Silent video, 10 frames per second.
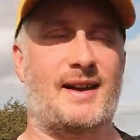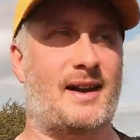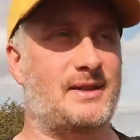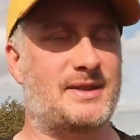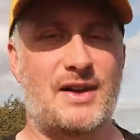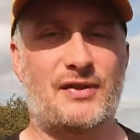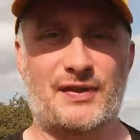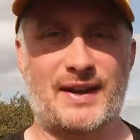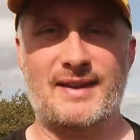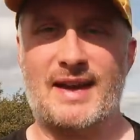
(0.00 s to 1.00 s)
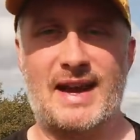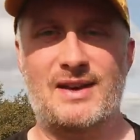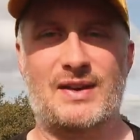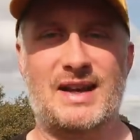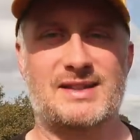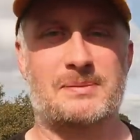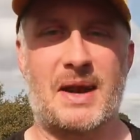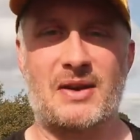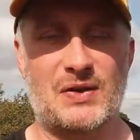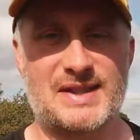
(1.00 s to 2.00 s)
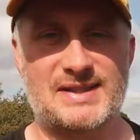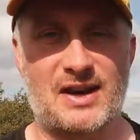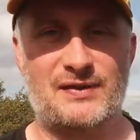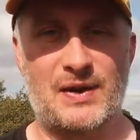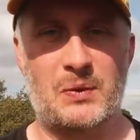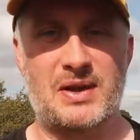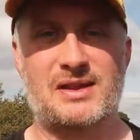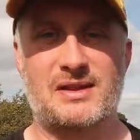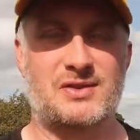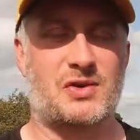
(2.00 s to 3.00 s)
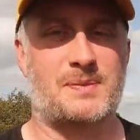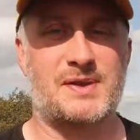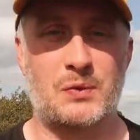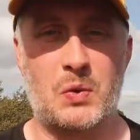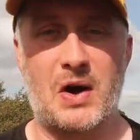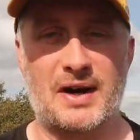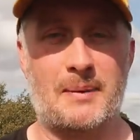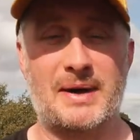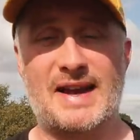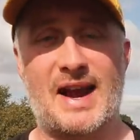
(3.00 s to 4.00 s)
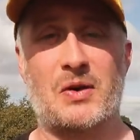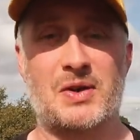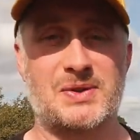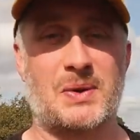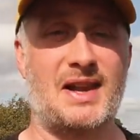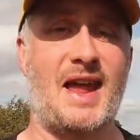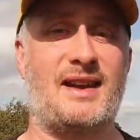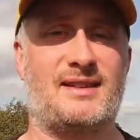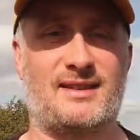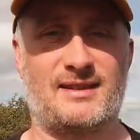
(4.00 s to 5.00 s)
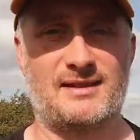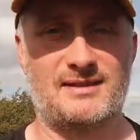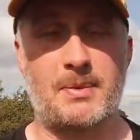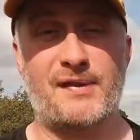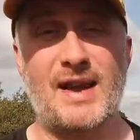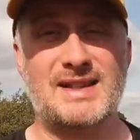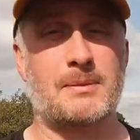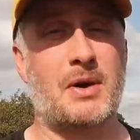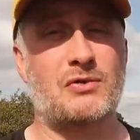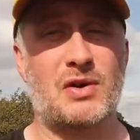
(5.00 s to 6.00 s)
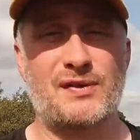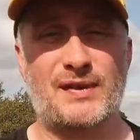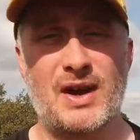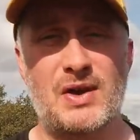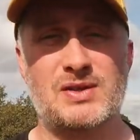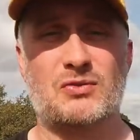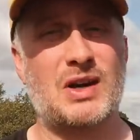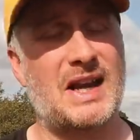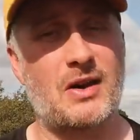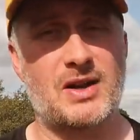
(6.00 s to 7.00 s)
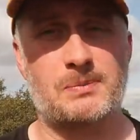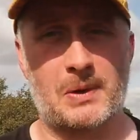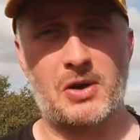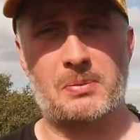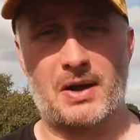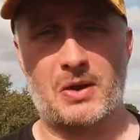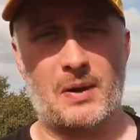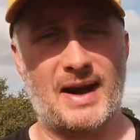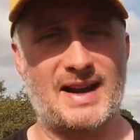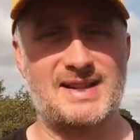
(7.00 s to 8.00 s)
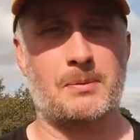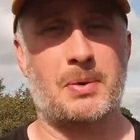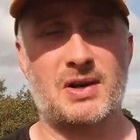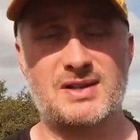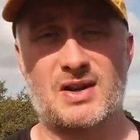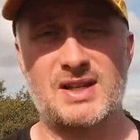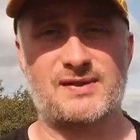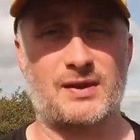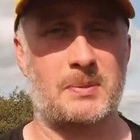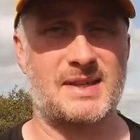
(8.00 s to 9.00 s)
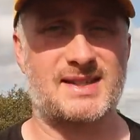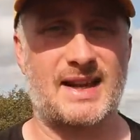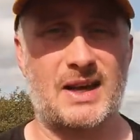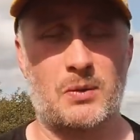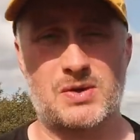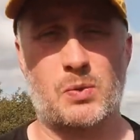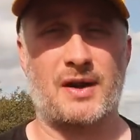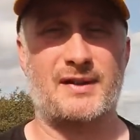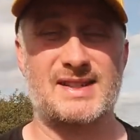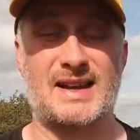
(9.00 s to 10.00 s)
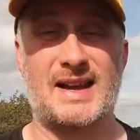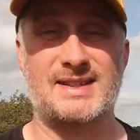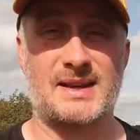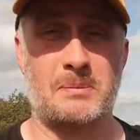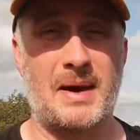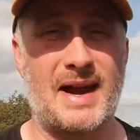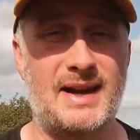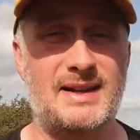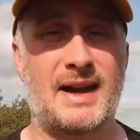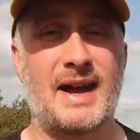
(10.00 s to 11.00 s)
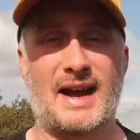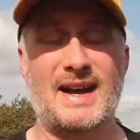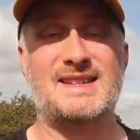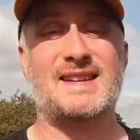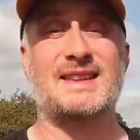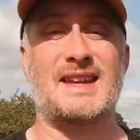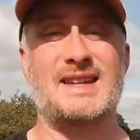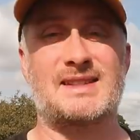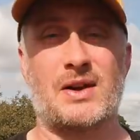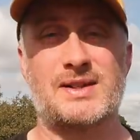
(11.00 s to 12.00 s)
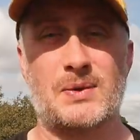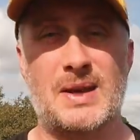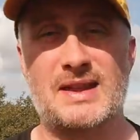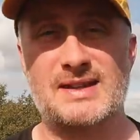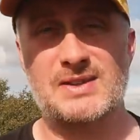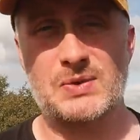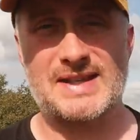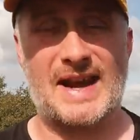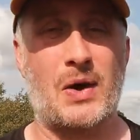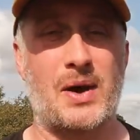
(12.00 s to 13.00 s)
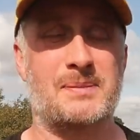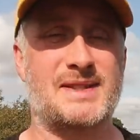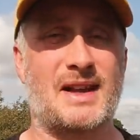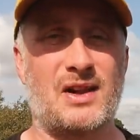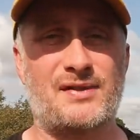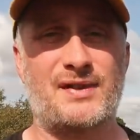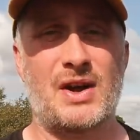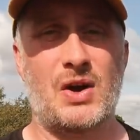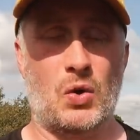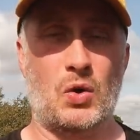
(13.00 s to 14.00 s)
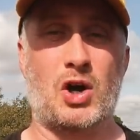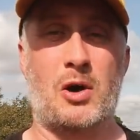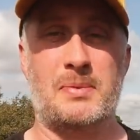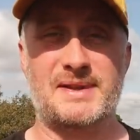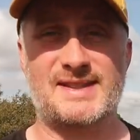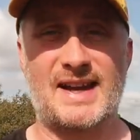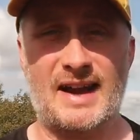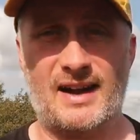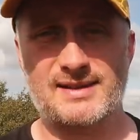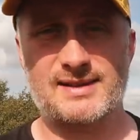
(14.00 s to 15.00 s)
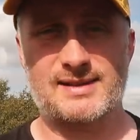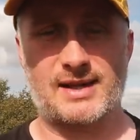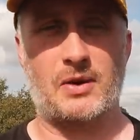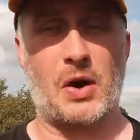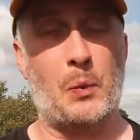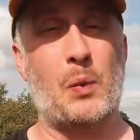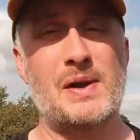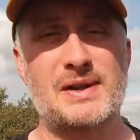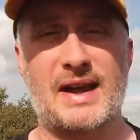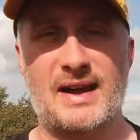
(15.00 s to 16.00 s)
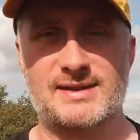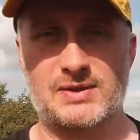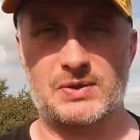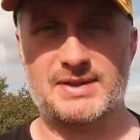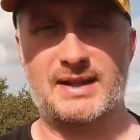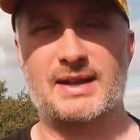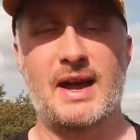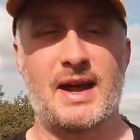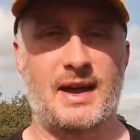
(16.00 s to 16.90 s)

I'll never forget that evening spent on the sofa with drips of water coming down onto our legs. To be fair to my roofer, who's a really nice bloke by the way, he's apologised for the mistake which one of his lads had made, and he said that he's going to either sort it out himself or compensate us, so it will get sorted.